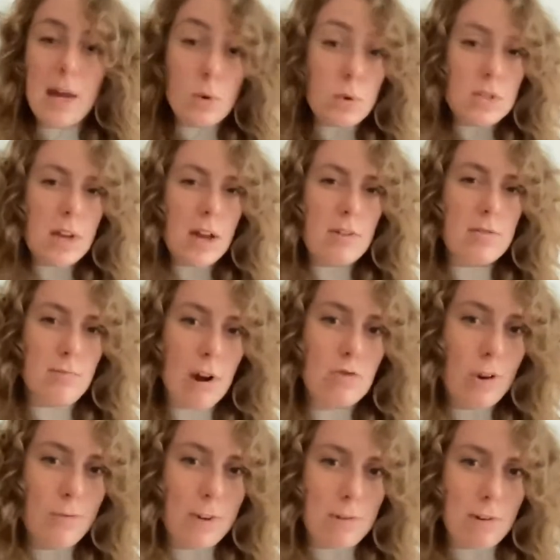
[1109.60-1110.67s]
And also how the
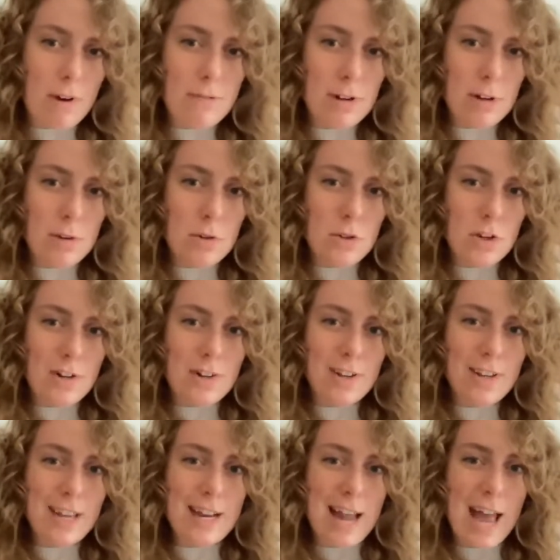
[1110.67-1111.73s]
retrofit
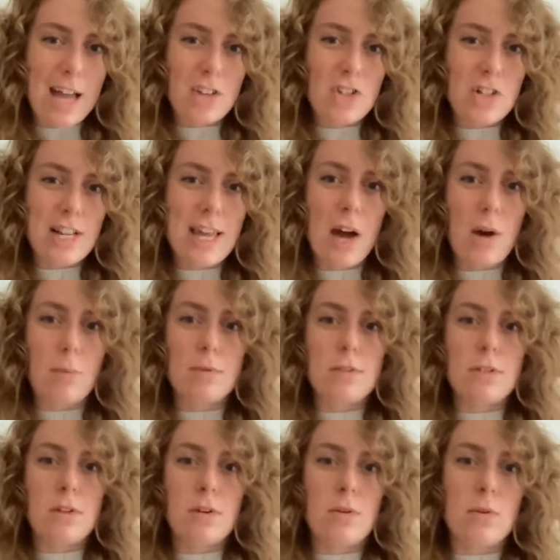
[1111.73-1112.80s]
revolution can actually help
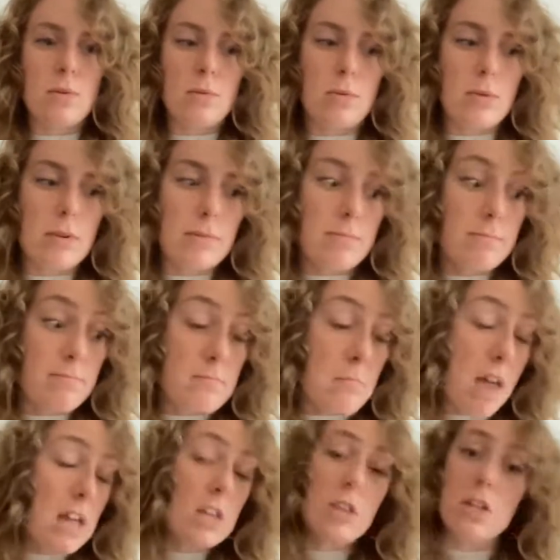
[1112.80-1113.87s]
to
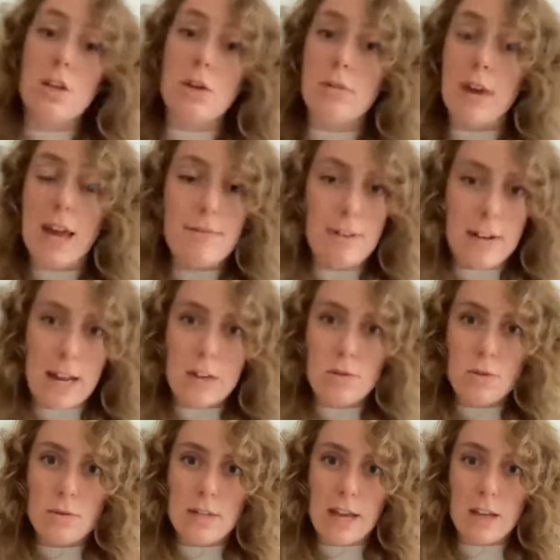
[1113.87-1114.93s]
make the UK
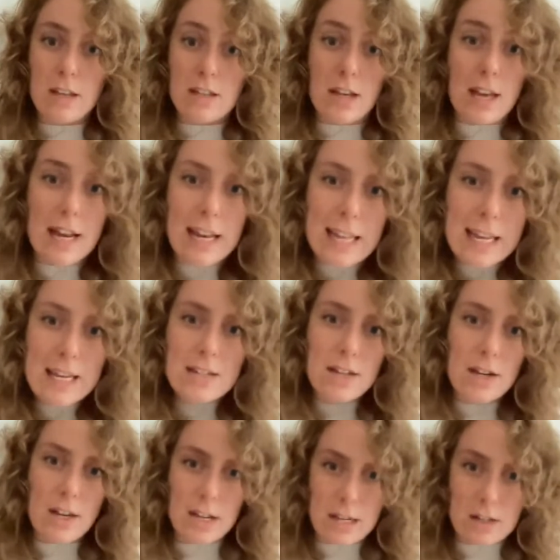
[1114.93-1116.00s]
financial sector a
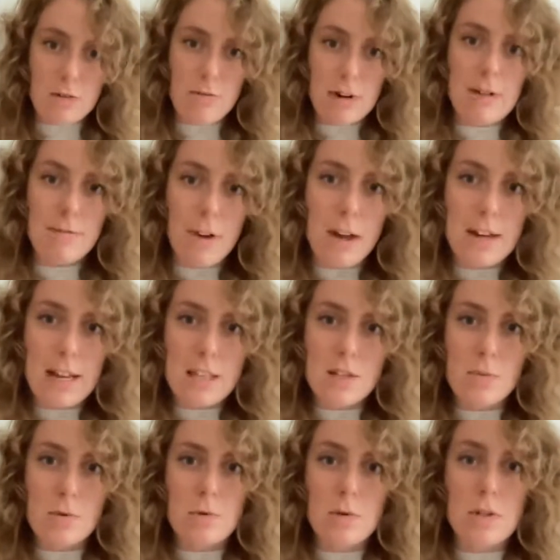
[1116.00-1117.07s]
leader in green
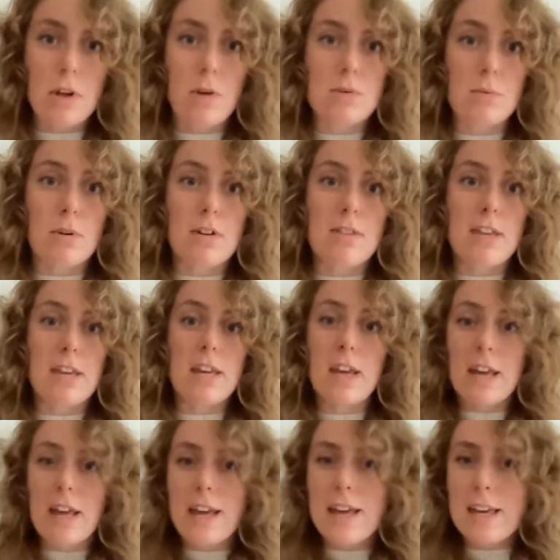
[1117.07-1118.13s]
finance, which we know is one of the
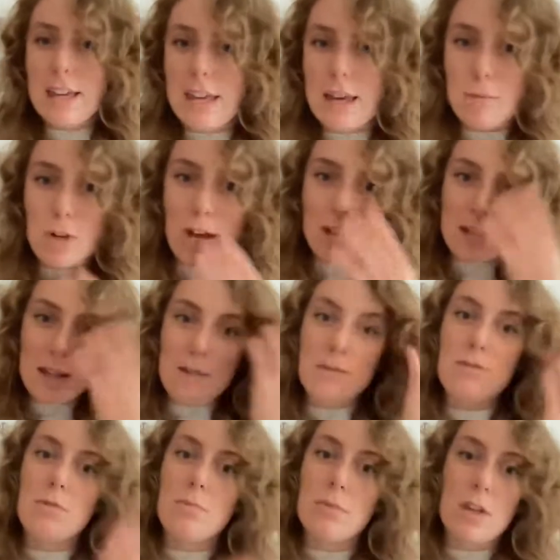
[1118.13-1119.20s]
key
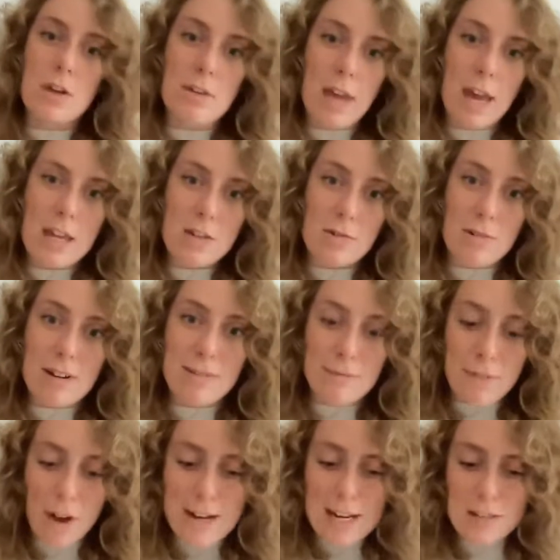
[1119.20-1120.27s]
objectives from the UK's green
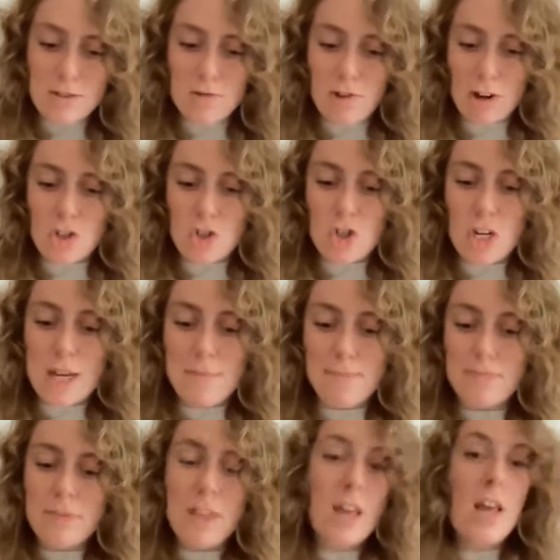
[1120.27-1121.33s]
finance
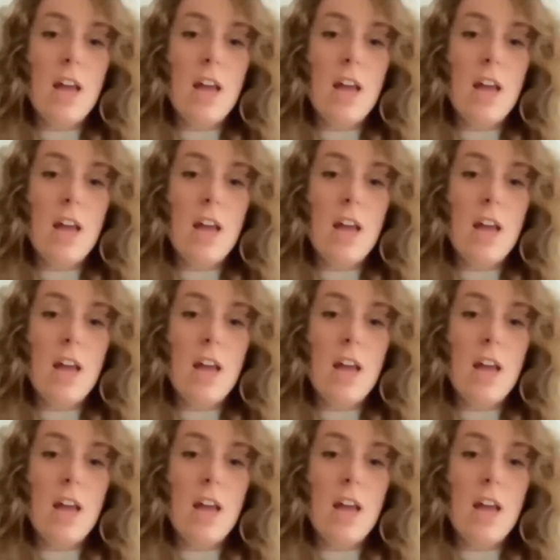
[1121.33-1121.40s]
strategy.